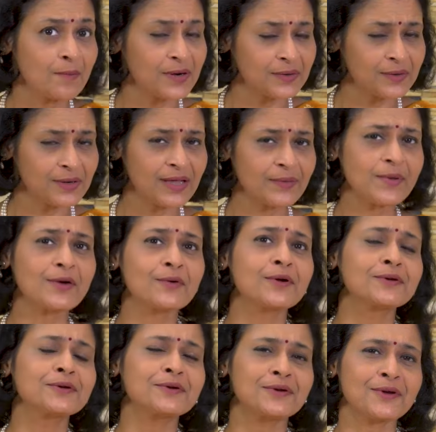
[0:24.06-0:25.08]
But today we are
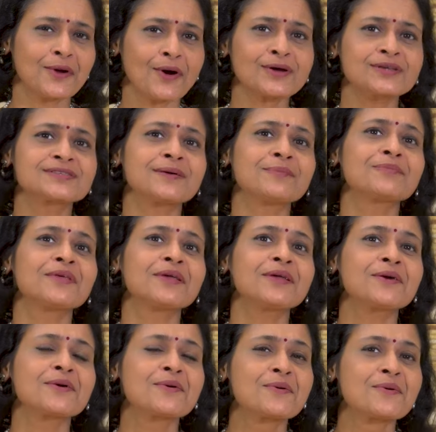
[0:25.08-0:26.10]
going to talk
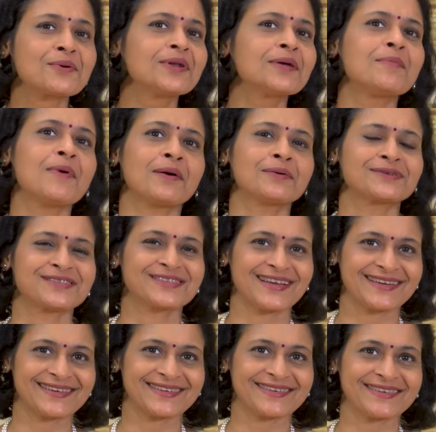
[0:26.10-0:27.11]
something good about
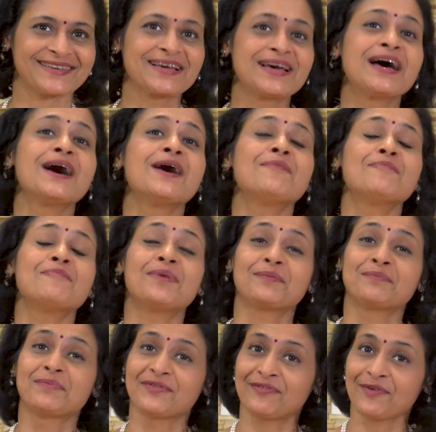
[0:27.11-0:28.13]
Saturn.
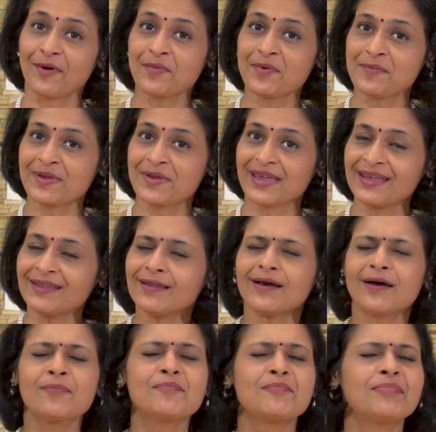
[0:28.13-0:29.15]
But before we begin,
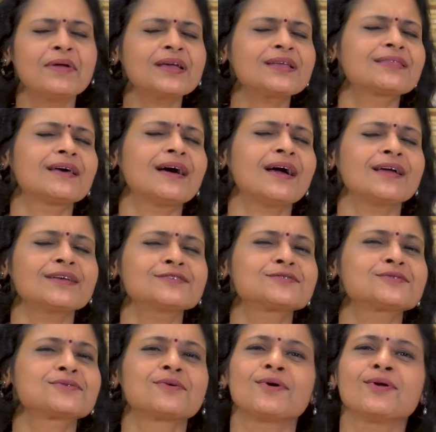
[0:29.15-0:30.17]
a big
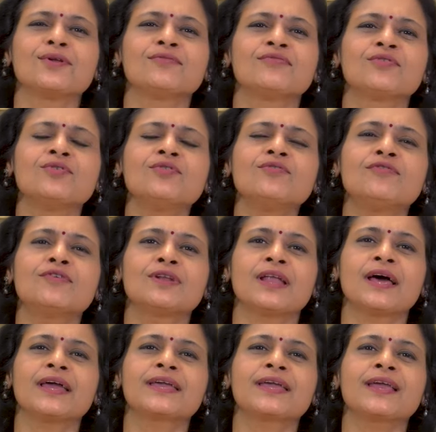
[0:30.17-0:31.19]
thanks to all of you for
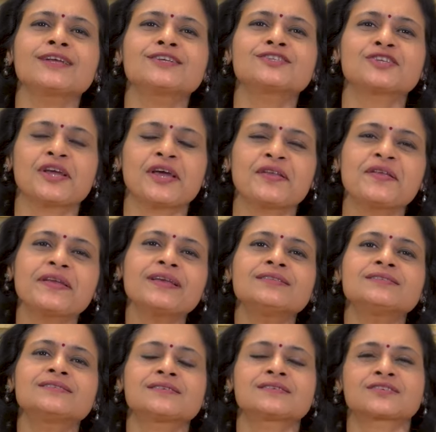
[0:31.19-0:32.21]
liking, sharing
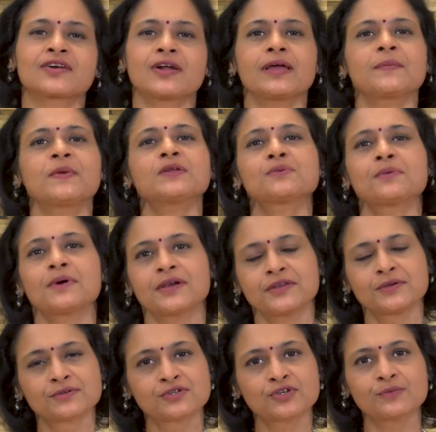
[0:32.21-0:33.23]
and subscribing to our
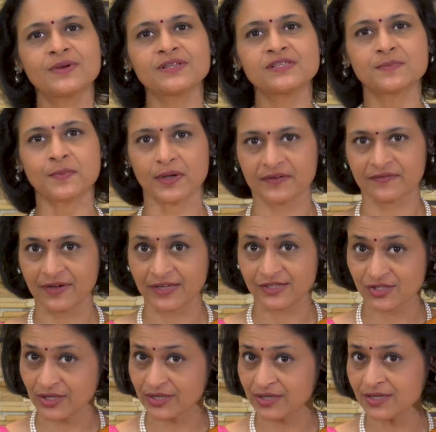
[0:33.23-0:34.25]
YouTube and Spotify
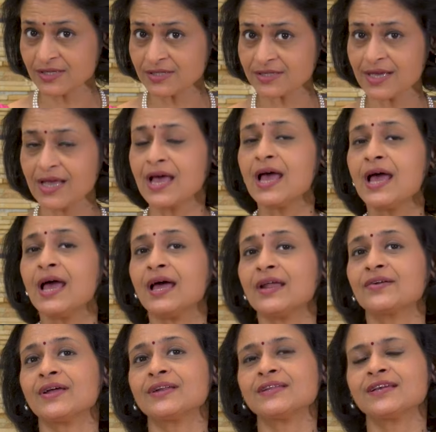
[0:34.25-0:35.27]
channels
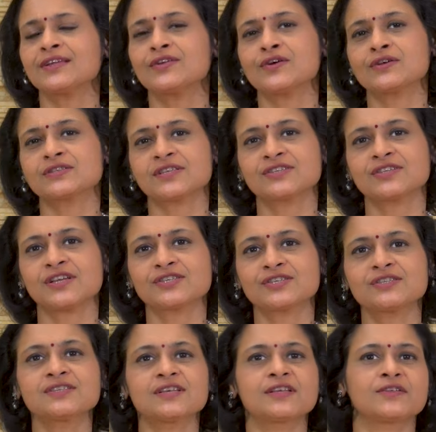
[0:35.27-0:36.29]
and writing in your
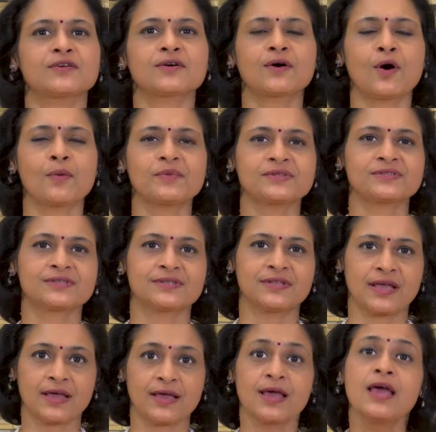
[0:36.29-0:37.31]
suggestions and your comments
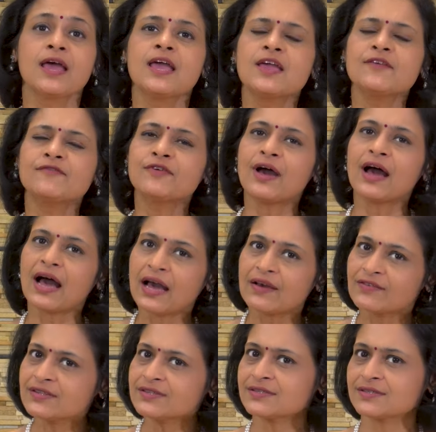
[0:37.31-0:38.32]
there. If you
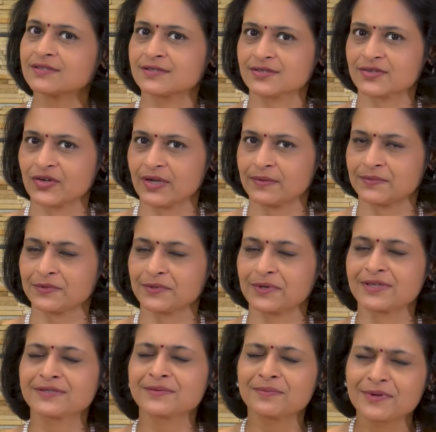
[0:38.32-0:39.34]
haven't subscribed to
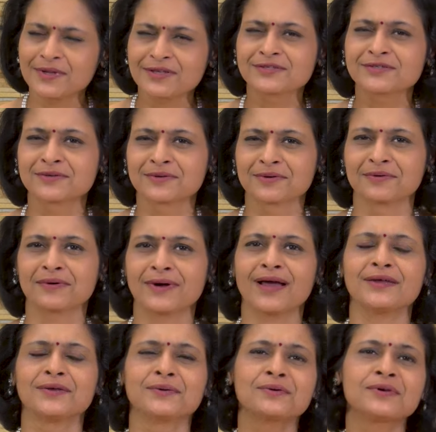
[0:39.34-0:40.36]
us, please do
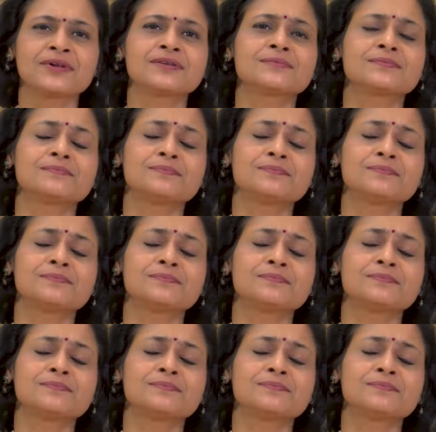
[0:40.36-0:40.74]
and do